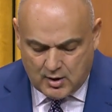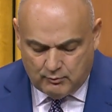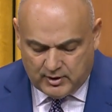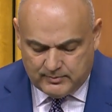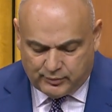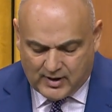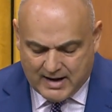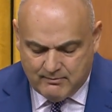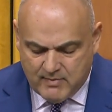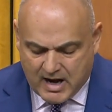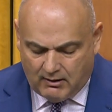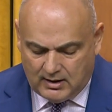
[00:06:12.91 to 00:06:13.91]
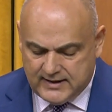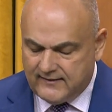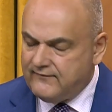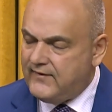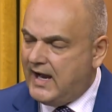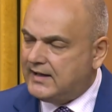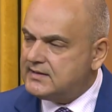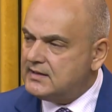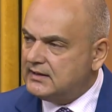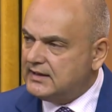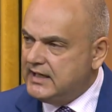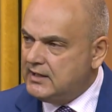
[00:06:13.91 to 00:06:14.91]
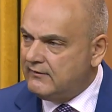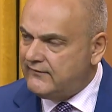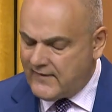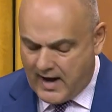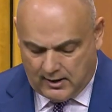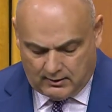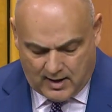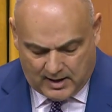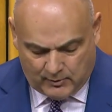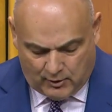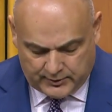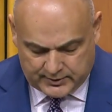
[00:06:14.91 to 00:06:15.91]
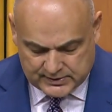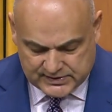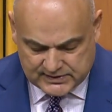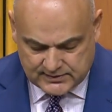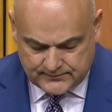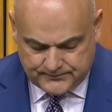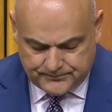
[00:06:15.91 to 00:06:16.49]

would primarily affect legal firearm owners.